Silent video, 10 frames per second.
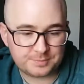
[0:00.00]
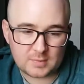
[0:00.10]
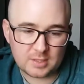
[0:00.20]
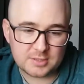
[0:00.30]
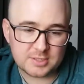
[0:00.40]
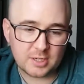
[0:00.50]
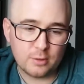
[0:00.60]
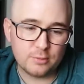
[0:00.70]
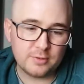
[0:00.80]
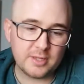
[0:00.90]
So
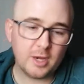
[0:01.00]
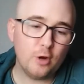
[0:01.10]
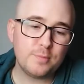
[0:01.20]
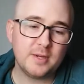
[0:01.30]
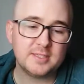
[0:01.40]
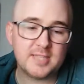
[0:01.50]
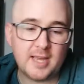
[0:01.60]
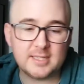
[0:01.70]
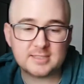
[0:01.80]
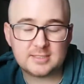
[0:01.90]
the opening
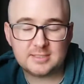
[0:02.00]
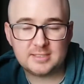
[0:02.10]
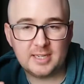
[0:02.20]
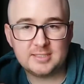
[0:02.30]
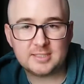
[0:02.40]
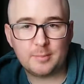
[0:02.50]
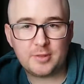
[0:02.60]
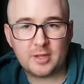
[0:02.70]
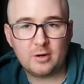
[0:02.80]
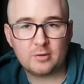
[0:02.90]
text says something
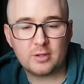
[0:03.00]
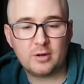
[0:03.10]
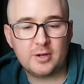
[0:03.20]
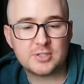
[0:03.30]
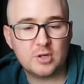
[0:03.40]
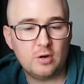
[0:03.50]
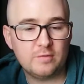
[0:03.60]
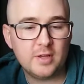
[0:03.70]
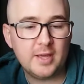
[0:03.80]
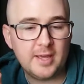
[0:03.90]
along the lines of
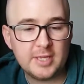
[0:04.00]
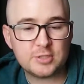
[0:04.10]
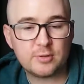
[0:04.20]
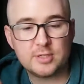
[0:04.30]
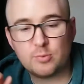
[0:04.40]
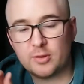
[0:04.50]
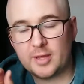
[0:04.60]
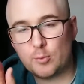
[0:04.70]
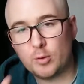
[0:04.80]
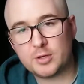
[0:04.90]
history is what they
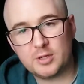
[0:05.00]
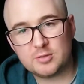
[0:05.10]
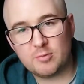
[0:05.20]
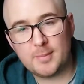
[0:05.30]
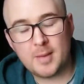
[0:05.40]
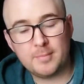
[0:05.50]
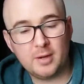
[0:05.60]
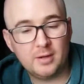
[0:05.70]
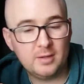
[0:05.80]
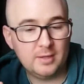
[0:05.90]
want you to remember,